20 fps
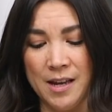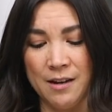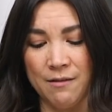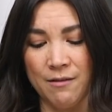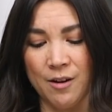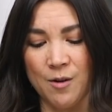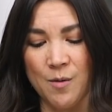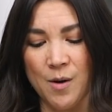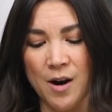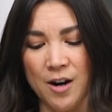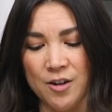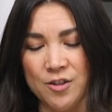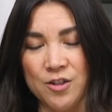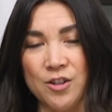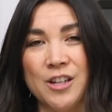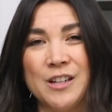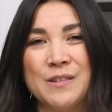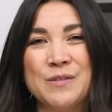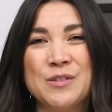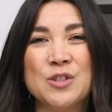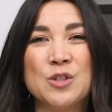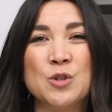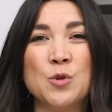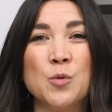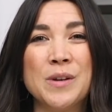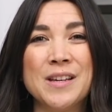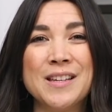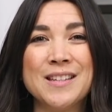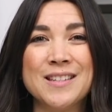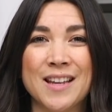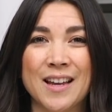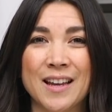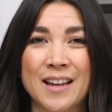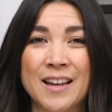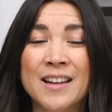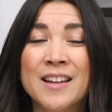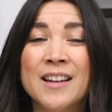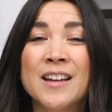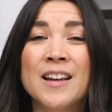and it requires a lot of squeezing.